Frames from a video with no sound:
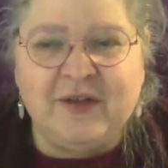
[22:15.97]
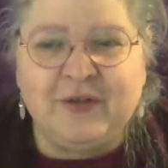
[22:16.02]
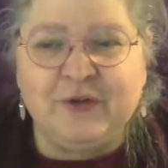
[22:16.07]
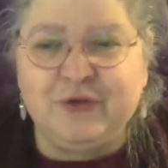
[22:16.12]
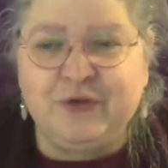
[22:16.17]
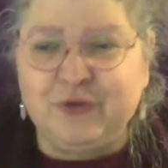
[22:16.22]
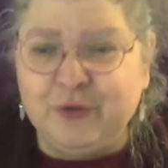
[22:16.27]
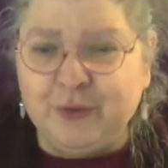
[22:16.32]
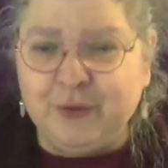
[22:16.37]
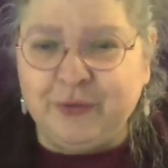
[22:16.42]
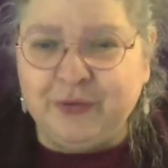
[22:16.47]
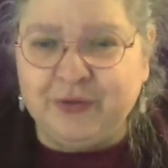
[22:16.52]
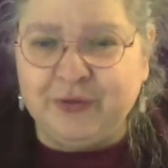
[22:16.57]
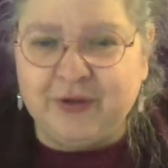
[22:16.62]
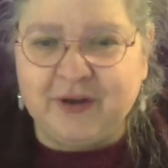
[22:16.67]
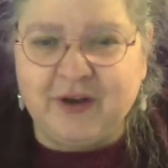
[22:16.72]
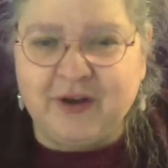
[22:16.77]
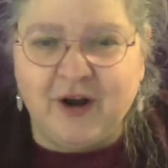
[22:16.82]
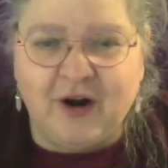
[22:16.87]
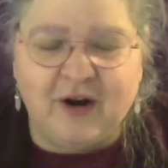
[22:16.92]
the
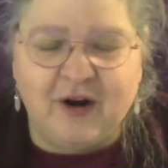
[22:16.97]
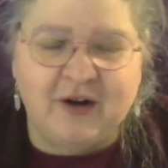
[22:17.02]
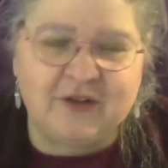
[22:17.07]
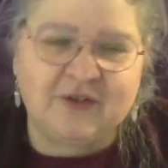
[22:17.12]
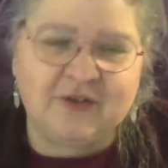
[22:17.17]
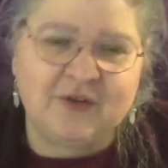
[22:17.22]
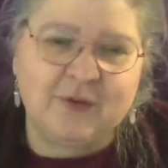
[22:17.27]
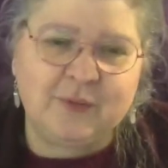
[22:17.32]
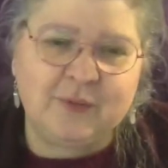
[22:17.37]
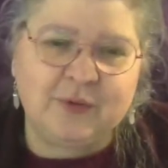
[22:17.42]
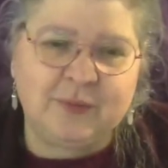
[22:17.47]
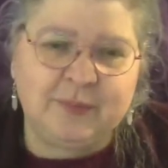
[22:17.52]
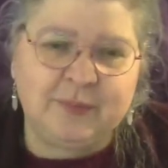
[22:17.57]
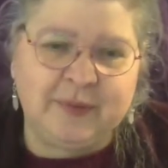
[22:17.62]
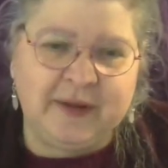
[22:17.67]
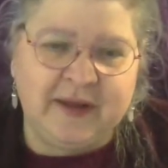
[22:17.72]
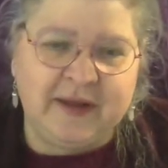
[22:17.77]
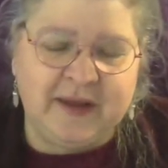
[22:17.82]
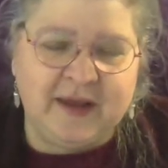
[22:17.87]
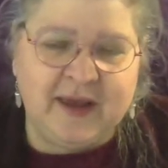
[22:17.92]
truth card would
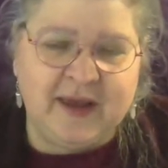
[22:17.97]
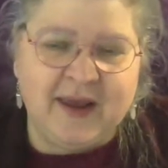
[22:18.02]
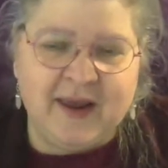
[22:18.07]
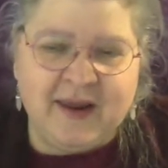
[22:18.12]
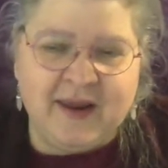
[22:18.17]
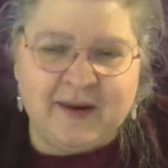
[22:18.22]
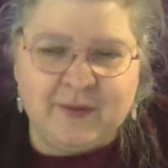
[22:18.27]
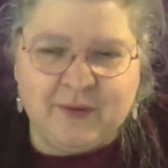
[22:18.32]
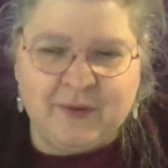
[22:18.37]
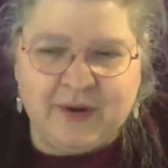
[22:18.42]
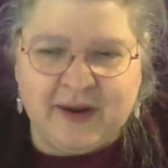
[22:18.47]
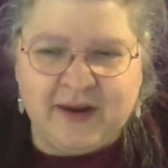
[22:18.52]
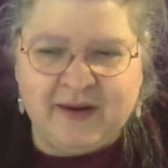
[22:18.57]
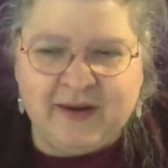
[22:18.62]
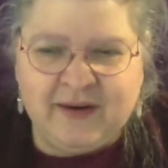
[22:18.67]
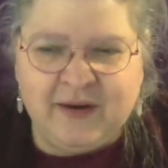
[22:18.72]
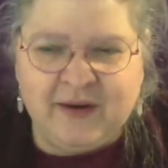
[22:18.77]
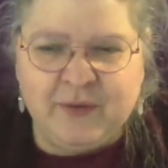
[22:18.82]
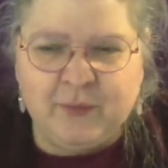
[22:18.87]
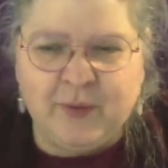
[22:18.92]
be
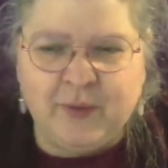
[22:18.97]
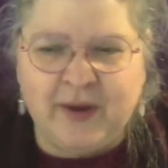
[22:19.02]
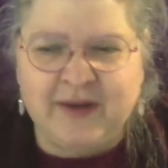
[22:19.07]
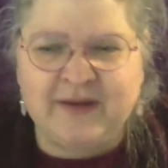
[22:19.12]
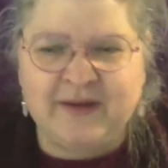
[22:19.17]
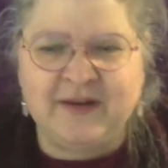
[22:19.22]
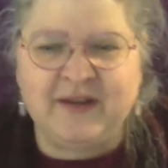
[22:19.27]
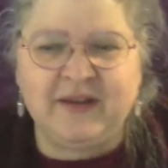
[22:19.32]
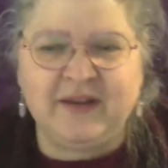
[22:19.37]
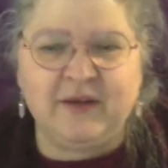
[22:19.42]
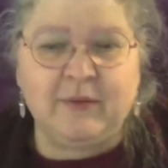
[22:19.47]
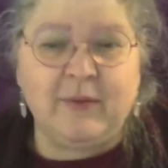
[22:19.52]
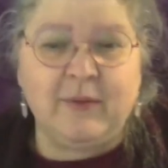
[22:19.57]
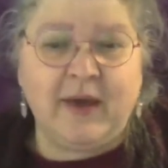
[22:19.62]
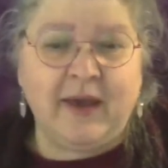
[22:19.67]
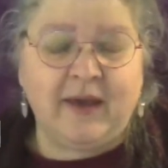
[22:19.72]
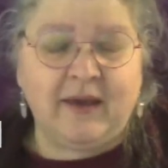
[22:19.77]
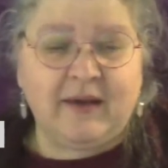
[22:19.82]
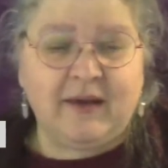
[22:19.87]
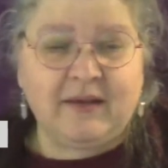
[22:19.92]
in and when you
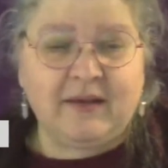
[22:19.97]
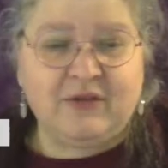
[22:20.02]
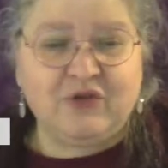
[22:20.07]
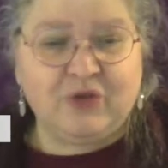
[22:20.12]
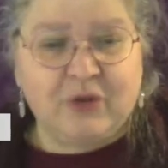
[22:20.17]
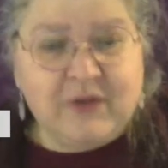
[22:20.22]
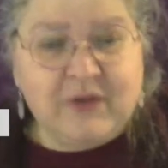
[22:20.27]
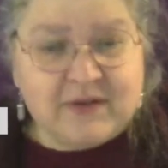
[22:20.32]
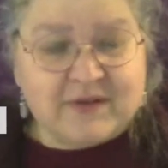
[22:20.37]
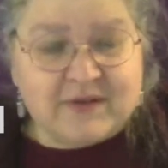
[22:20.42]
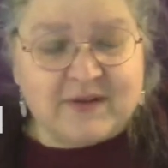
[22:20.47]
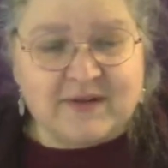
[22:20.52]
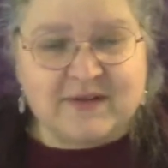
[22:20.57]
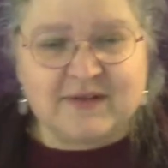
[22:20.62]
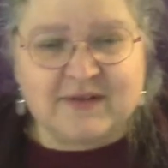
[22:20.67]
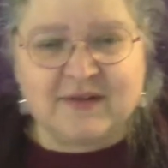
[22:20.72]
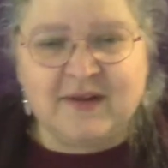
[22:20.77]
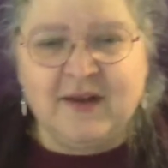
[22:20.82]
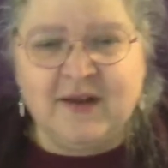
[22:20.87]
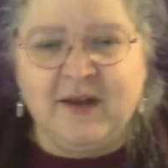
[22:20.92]
make
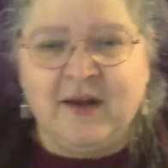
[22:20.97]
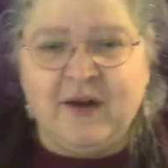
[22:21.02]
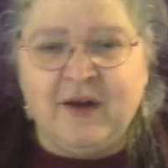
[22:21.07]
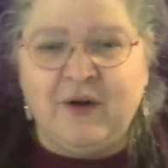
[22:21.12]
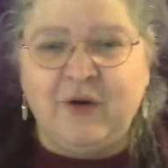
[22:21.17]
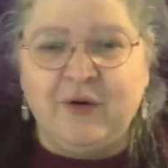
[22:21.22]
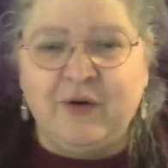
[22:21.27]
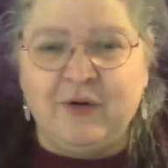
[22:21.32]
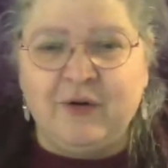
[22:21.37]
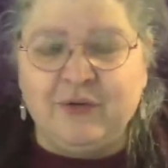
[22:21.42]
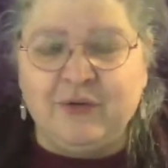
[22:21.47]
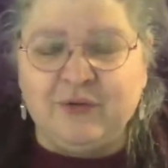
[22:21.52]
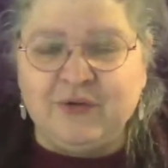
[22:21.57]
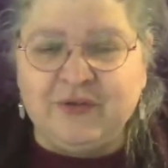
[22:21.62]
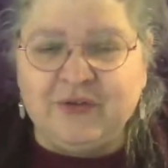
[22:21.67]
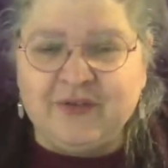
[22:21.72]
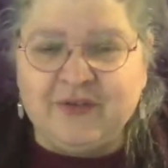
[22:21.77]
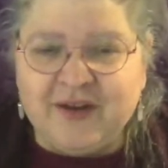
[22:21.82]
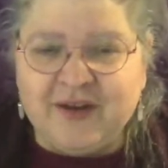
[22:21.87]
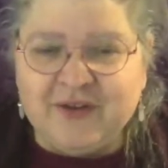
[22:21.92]
choices or you
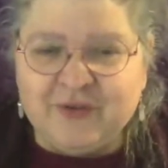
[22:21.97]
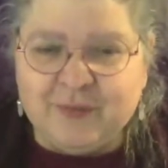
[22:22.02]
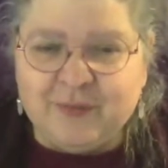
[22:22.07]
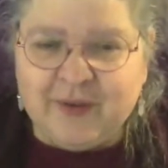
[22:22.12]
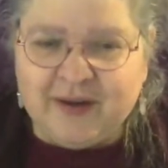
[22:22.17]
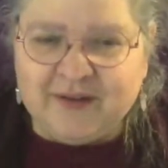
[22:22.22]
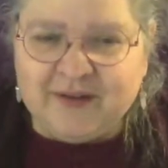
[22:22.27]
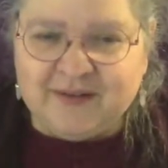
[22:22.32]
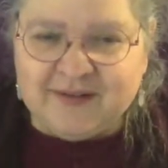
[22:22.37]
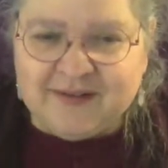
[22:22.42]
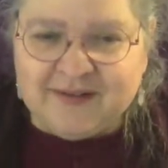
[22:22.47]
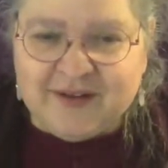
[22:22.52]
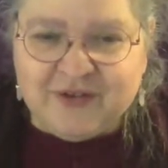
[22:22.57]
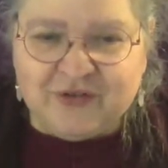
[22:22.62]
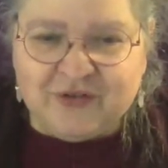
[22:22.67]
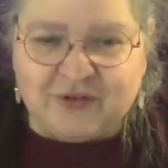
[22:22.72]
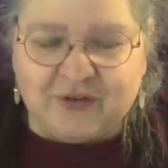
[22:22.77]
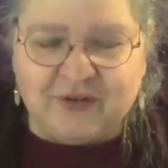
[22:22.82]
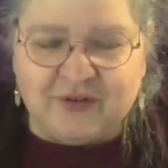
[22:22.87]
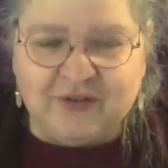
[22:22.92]
decide to make
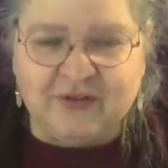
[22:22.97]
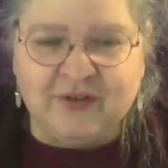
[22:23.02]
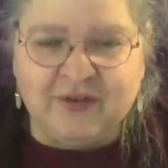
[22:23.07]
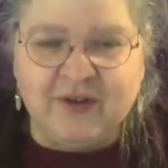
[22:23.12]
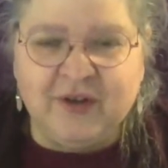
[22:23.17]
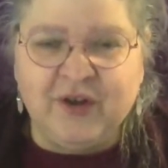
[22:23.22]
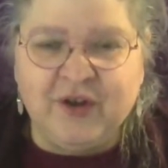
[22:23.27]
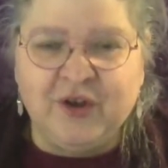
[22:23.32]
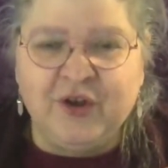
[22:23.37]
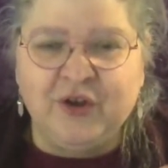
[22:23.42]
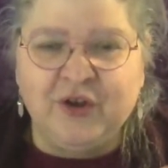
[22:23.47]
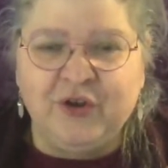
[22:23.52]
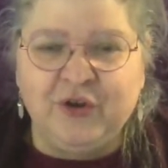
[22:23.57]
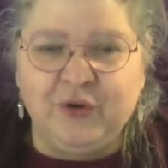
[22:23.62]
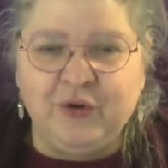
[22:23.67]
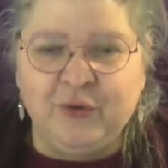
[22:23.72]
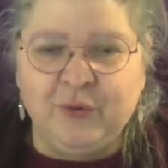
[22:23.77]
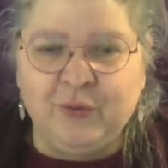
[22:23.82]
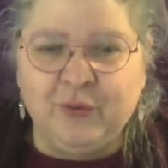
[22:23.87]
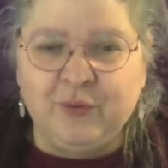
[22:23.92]
decisions,
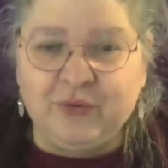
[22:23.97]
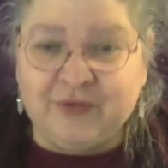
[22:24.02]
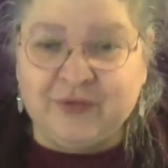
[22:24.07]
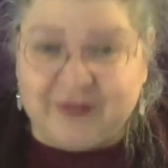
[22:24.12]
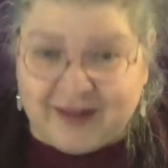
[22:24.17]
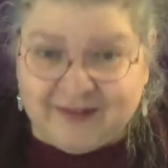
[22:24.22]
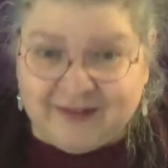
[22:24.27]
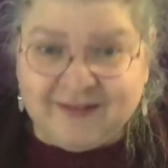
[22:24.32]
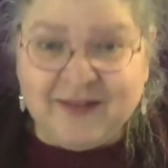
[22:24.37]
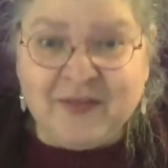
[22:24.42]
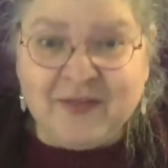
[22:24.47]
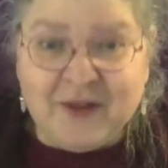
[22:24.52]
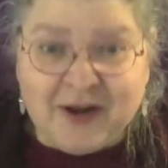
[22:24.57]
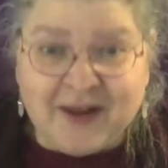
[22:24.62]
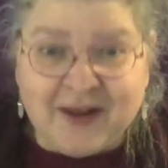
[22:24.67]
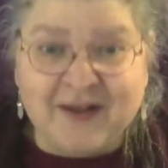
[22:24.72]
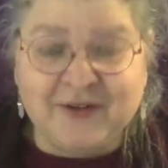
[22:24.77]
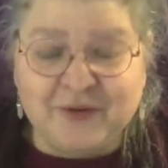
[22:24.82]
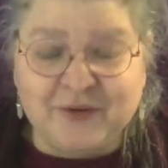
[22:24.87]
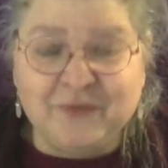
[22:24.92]
you stand in the
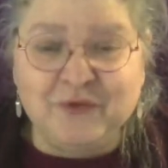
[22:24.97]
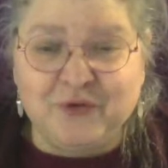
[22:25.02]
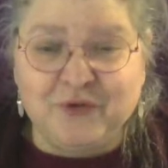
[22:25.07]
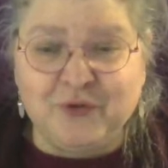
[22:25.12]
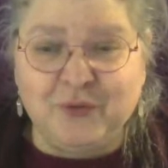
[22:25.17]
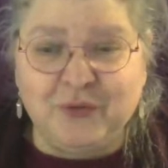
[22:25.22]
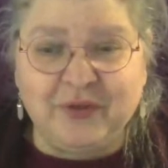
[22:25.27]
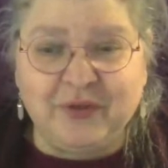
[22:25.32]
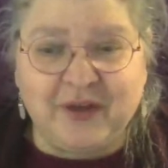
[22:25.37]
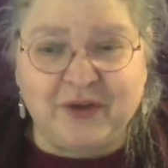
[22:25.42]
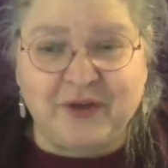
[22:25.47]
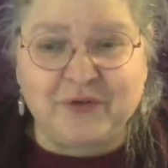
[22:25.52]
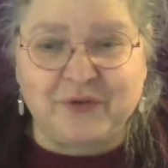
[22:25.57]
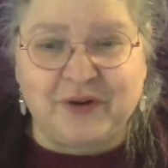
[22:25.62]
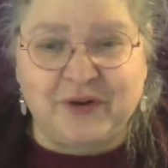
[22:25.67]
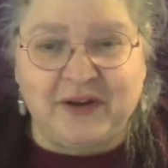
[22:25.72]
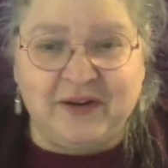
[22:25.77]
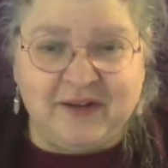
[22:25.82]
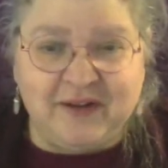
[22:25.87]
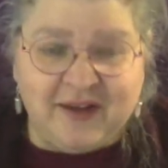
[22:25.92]
light of truth,
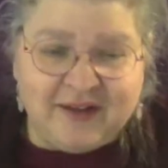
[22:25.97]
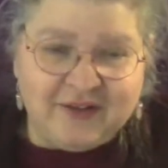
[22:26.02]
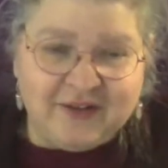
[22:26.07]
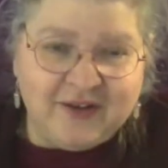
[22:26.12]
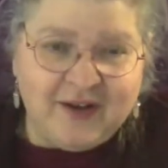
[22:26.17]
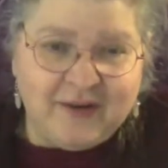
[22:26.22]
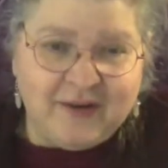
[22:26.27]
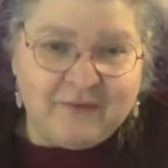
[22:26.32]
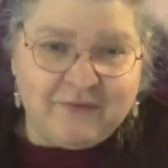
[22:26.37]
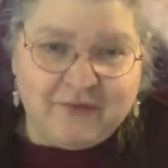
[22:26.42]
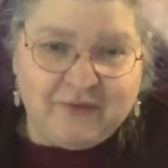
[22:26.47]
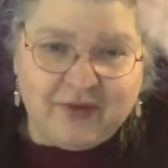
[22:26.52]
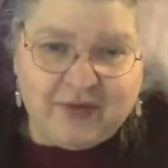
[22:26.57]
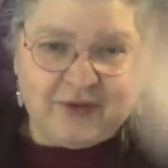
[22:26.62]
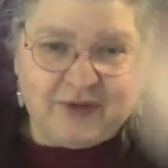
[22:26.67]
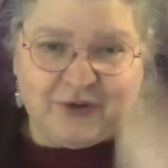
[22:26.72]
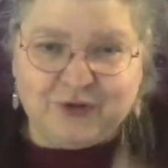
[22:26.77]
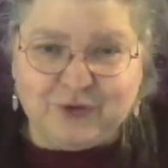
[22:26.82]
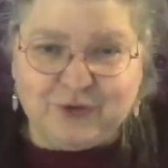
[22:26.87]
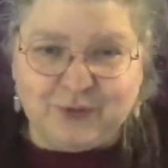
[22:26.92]
Katrine, and you have
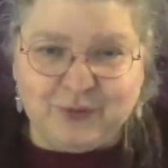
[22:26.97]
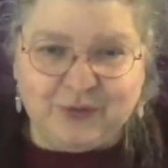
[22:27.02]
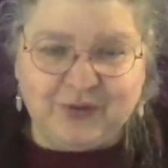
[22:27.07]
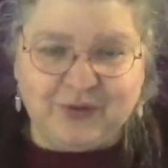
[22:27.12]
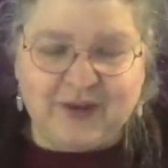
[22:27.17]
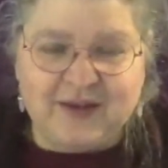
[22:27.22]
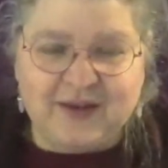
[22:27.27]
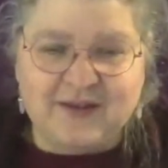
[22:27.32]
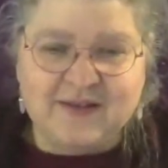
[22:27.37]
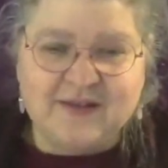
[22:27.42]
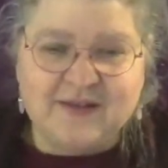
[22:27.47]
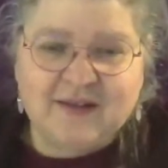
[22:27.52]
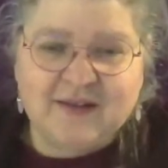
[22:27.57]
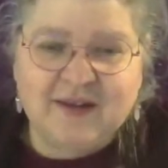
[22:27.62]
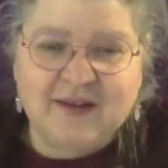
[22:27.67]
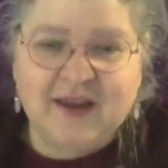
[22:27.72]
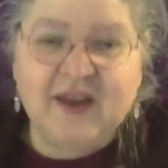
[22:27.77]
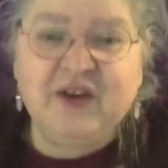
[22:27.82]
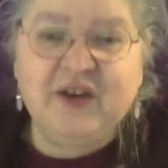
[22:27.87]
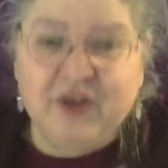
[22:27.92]
the truth is
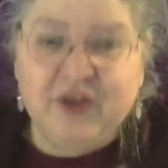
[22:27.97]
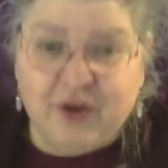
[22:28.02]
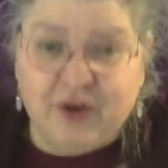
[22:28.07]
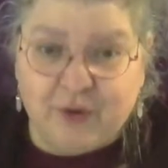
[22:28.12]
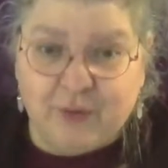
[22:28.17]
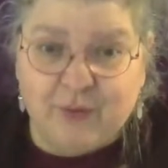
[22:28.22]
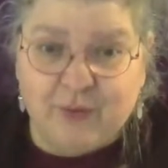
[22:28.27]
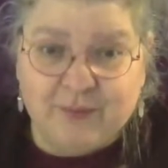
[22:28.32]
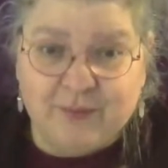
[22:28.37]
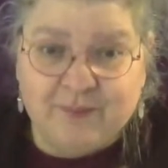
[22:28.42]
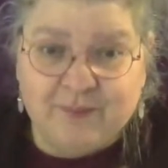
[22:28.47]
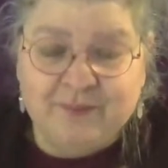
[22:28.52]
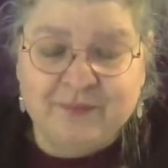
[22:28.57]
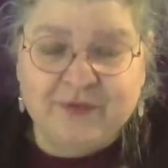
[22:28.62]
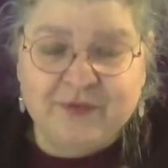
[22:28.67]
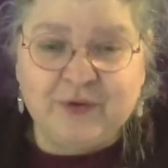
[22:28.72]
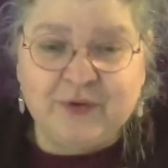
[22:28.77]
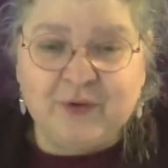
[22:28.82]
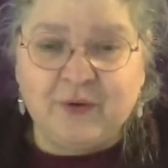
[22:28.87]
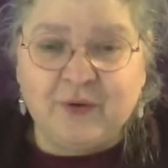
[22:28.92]
in you.
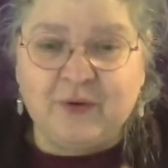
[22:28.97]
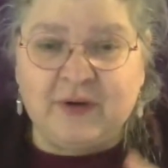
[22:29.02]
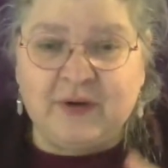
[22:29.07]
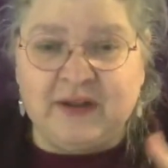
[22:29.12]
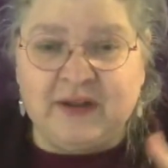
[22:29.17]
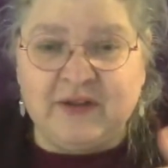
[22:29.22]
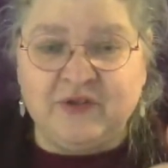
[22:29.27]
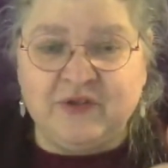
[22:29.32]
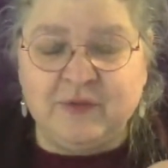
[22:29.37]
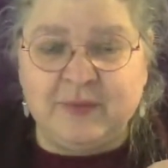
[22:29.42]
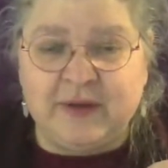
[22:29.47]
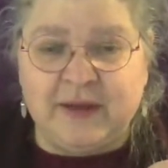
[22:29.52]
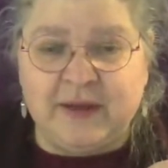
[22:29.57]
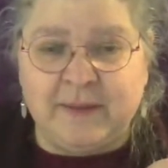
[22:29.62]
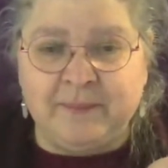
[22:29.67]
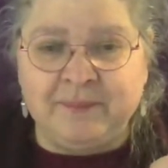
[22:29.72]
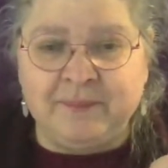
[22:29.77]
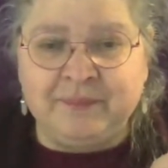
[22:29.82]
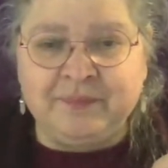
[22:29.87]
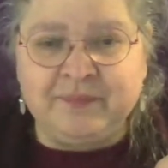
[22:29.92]
You don't need to
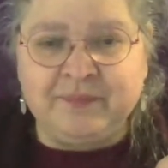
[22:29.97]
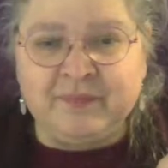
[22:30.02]
be